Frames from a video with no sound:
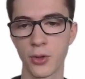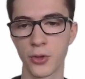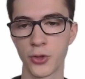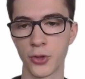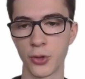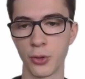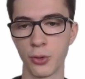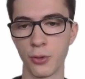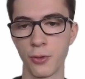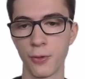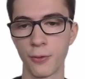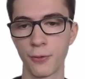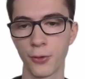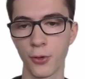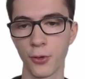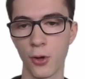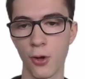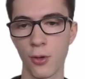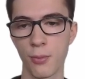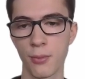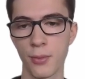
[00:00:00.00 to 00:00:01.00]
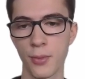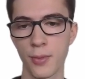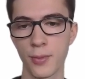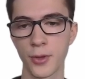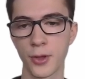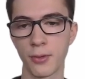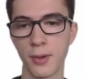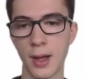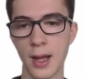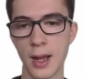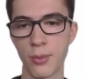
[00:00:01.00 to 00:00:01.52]
So from
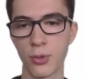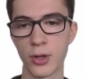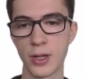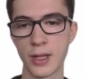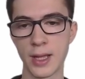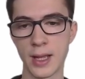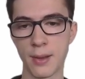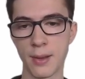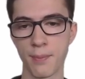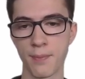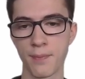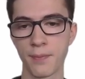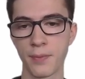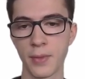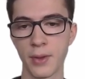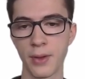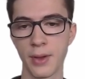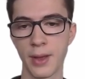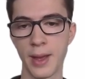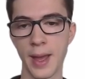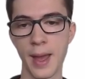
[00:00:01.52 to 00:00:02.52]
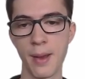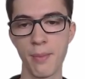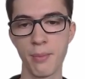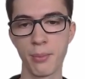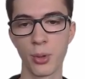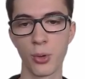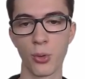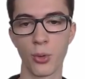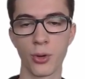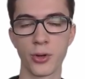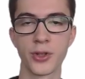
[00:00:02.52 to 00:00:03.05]
the library name,
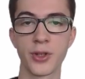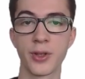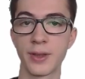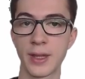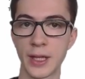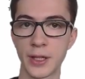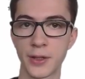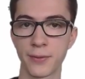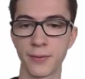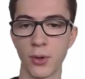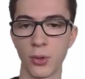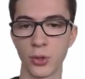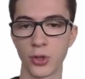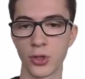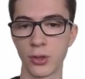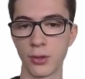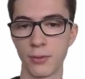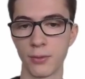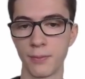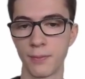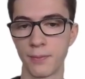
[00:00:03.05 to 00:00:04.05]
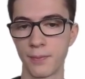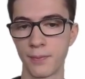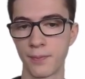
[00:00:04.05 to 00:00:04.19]
import this function.